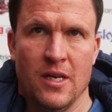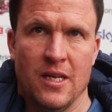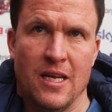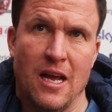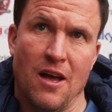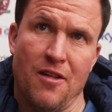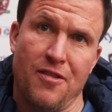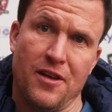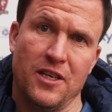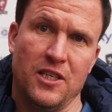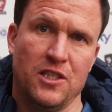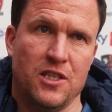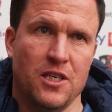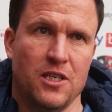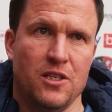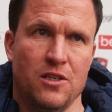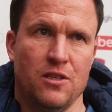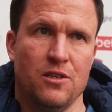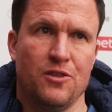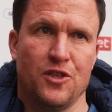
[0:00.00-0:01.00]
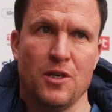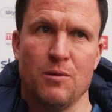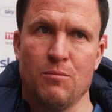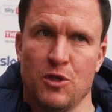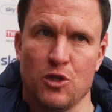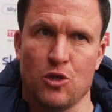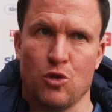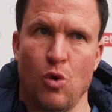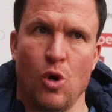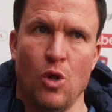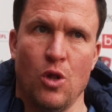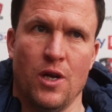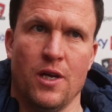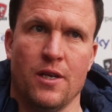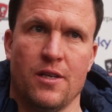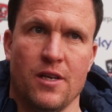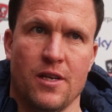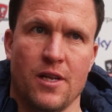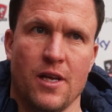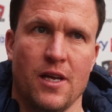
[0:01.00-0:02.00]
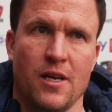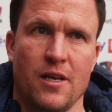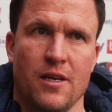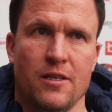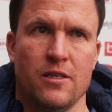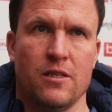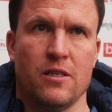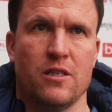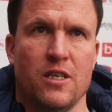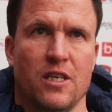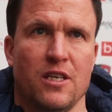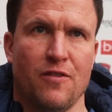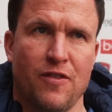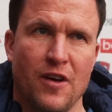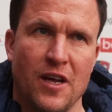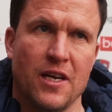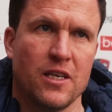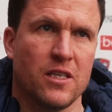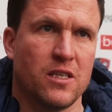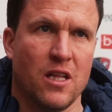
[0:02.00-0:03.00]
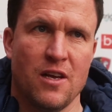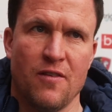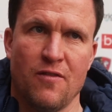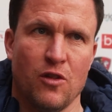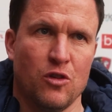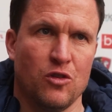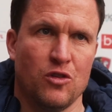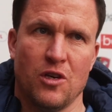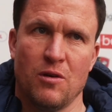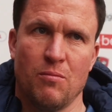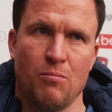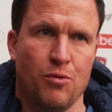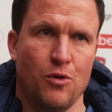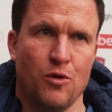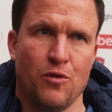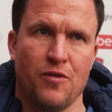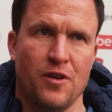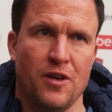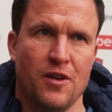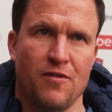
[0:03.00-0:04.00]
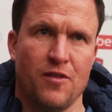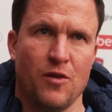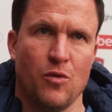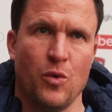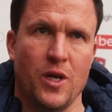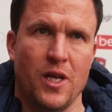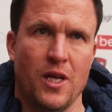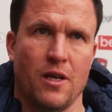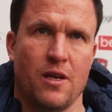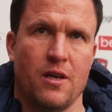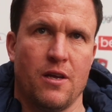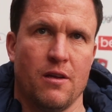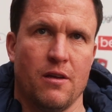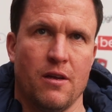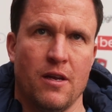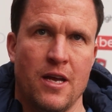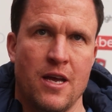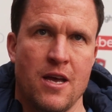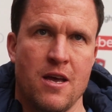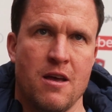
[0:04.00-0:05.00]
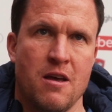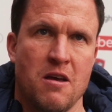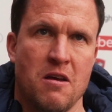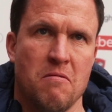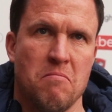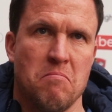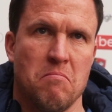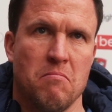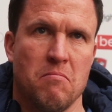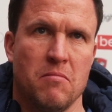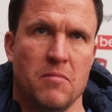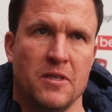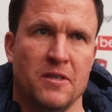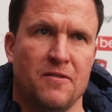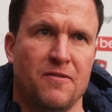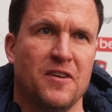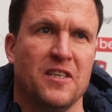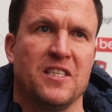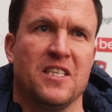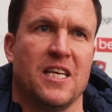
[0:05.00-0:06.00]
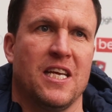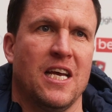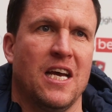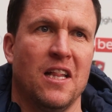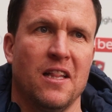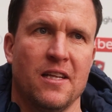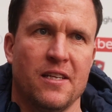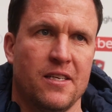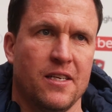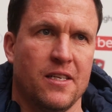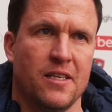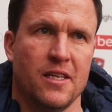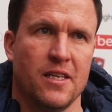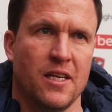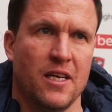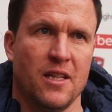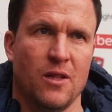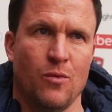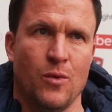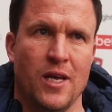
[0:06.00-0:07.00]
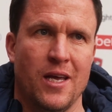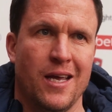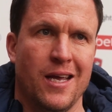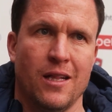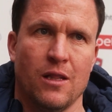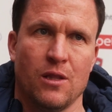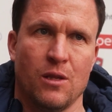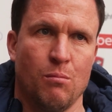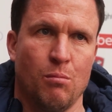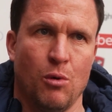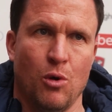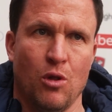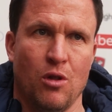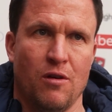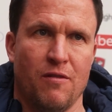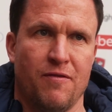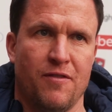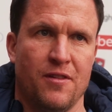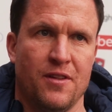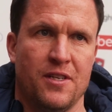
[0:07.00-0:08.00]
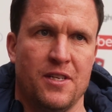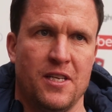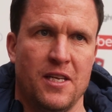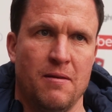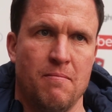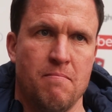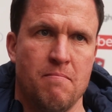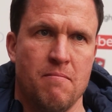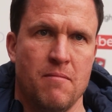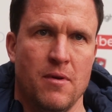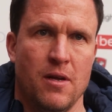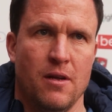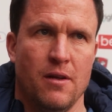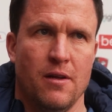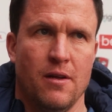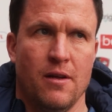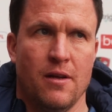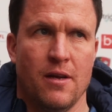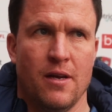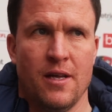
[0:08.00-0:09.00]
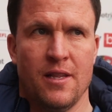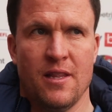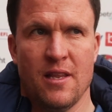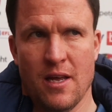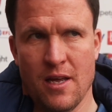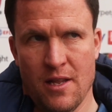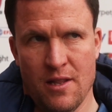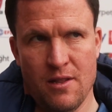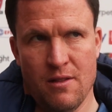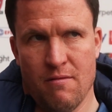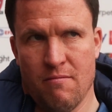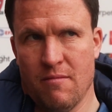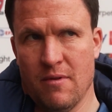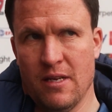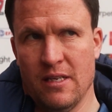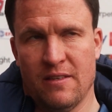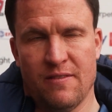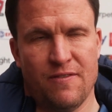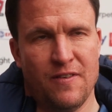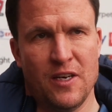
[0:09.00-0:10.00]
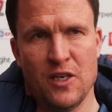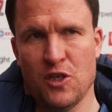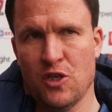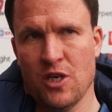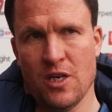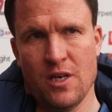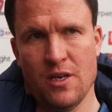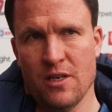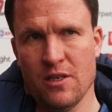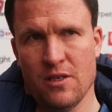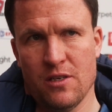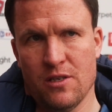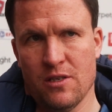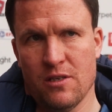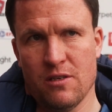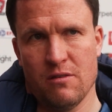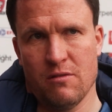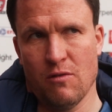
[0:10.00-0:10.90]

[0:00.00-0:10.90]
Yeah, I think you've seen James's quality today. His, his fitness levels are improving every week. Uh, his physicality today, the way he held the ball up for the team, and, and his finishing is